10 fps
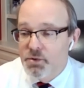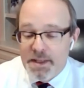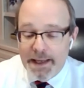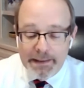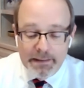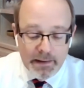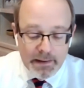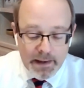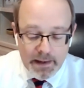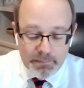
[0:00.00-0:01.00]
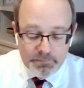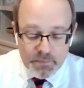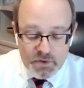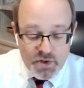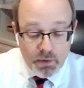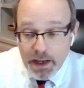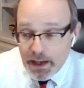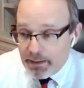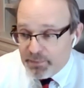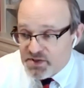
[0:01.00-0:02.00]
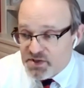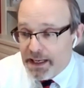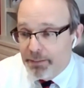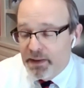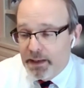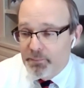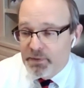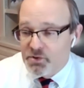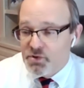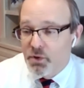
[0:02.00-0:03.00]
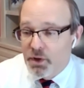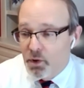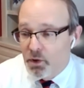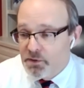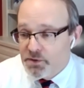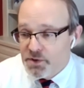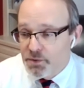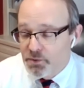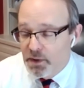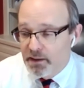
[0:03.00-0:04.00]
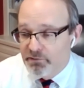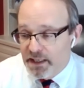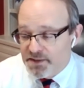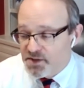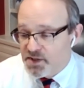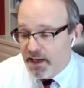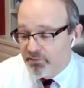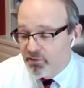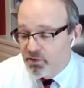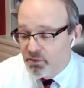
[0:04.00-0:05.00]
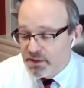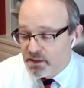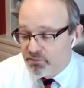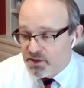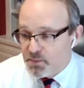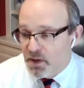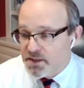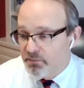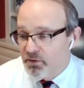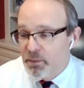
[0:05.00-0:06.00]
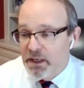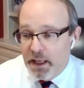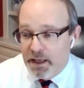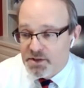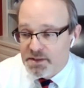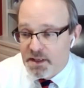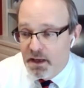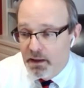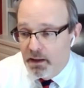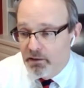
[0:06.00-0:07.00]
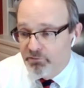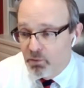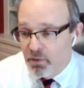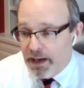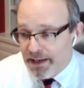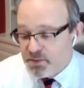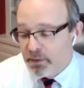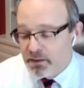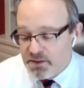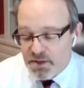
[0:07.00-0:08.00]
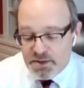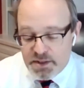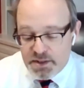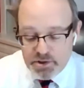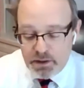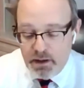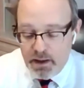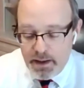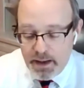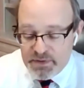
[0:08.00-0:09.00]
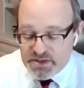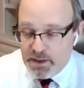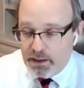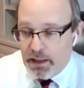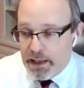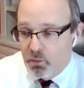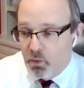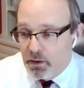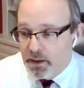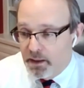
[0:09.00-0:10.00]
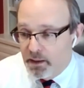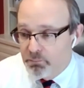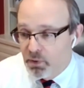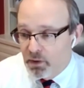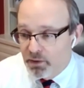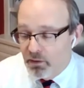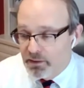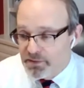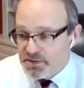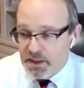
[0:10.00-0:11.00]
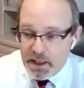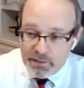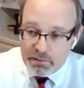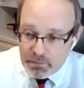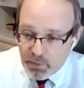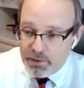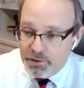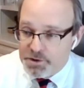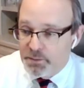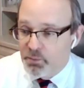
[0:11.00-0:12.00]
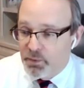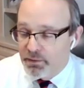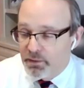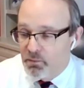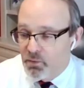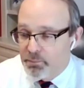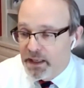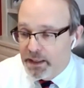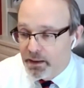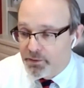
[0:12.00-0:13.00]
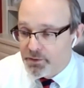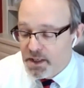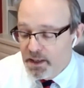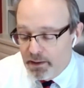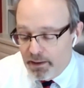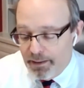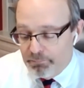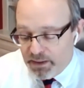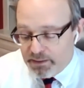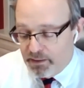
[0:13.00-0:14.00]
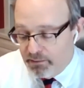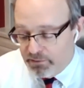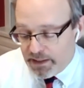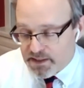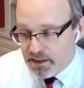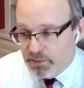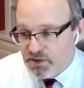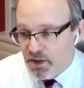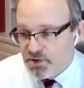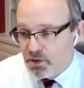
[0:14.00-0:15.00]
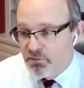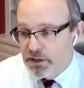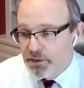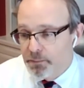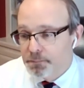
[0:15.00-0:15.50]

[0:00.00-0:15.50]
that. So I'm going to stop, and I'm going to turn it over to Vanessa Stafford, who is the Vice President of Communications for the Hospital Association. Has done a lot of work in pulling all of this together in partnership with many others. But Vanessa, let me toss it over to you.